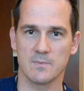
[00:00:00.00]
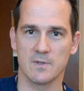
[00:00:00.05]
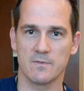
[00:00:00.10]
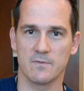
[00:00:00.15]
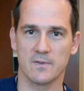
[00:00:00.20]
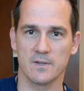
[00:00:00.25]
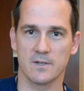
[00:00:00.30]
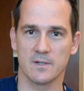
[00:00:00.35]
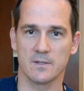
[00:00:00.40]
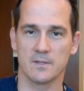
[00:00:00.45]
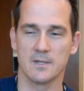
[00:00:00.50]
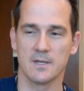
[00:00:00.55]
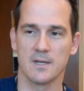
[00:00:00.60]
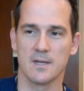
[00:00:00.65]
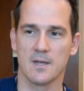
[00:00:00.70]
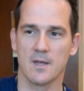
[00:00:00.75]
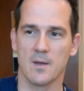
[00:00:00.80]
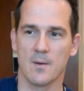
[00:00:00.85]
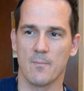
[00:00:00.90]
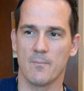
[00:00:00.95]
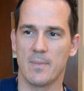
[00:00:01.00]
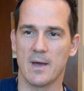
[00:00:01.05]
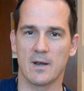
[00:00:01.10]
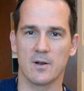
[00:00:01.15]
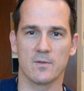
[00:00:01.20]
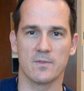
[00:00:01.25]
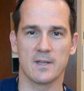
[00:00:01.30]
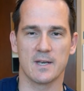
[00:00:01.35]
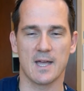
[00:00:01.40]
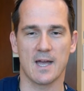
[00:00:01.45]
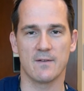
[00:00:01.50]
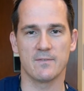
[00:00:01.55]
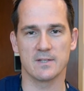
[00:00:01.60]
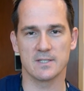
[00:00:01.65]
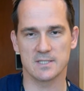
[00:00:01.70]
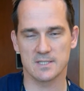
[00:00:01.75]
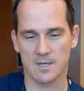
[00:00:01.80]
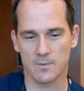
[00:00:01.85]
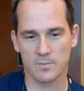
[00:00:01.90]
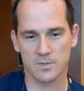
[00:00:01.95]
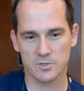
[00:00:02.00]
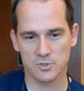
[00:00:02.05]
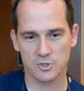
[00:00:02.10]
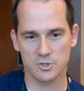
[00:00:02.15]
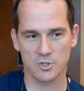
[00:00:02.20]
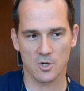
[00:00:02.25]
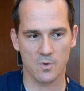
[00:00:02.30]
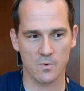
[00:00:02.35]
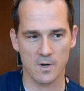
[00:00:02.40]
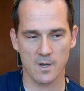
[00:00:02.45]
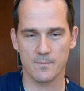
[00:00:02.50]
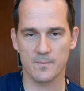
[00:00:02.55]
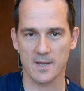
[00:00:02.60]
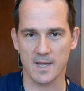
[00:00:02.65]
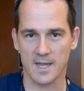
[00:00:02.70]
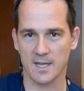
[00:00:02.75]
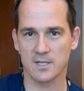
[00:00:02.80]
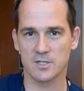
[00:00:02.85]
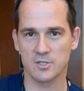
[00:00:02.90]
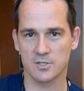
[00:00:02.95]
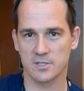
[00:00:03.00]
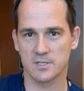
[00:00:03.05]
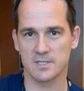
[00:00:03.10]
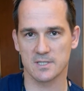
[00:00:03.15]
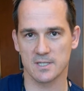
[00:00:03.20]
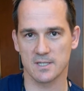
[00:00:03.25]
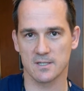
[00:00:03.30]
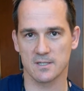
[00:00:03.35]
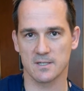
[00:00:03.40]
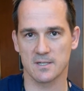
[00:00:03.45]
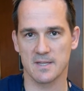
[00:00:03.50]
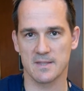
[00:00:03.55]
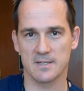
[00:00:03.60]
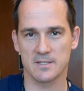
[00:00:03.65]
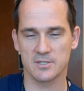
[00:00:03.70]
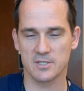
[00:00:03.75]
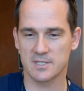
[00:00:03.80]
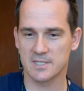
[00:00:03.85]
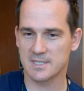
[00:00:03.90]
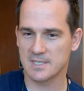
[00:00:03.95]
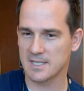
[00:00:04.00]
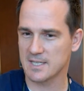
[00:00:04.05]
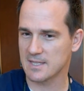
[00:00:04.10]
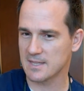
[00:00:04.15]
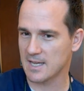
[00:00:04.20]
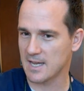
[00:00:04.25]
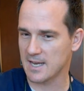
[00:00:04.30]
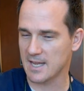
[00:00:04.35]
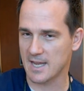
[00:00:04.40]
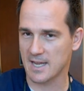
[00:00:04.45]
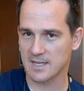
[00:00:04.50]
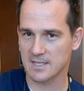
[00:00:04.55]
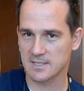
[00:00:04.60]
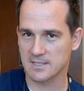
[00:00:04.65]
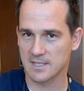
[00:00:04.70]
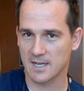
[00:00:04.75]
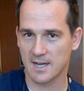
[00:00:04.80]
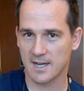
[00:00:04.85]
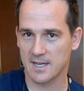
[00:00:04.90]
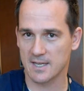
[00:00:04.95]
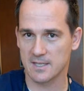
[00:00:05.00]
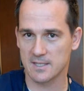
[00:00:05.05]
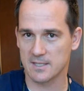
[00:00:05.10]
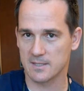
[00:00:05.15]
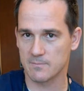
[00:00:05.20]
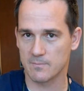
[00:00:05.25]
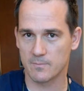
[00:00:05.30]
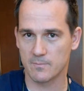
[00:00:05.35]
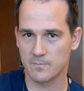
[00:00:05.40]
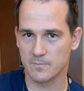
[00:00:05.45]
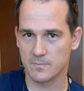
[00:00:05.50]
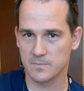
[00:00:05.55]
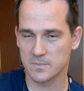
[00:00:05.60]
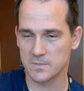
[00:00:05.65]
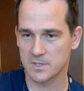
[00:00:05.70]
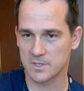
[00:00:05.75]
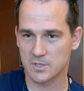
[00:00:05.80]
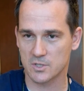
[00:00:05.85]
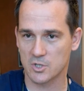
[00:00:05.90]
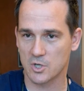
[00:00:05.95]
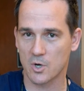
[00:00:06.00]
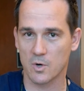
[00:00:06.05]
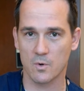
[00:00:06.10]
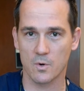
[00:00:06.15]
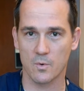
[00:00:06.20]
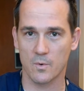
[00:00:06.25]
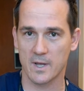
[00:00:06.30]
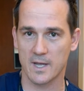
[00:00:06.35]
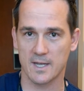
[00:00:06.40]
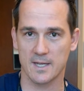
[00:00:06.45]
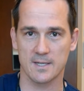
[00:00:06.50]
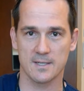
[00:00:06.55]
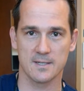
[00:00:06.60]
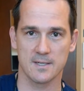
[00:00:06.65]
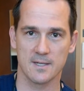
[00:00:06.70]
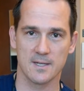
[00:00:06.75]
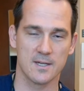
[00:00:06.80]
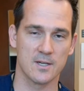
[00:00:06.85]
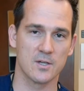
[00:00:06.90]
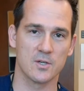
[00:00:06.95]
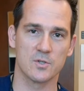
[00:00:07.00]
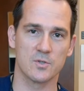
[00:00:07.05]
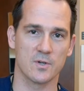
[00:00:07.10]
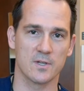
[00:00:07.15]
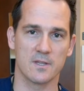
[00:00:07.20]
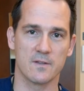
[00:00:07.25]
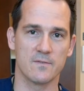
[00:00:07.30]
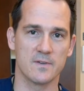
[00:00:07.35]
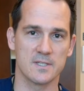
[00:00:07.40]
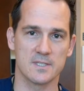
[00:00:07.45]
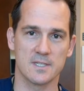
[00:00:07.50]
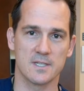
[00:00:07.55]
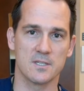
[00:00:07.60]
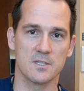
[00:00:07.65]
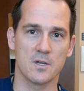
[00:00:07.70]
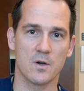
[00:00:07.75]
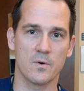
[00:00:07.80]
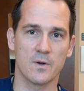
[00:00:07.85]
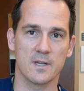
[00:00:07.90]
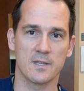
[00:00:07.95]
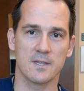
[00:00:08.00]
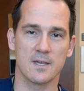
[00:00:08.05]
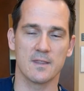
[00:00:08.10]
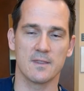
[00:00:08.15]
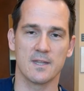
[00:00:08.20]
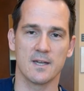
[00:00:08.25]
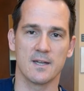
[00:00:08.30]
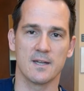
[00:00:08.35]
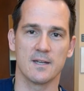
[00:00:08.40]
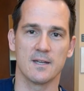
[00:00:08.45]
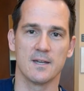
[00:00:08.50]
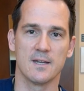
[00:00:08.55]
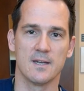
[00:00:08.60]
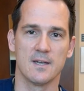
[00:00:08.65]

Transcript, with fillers: me feel better than having someone show up anxious here and then just seeing that anxiety just go away during the visit, knowing that they,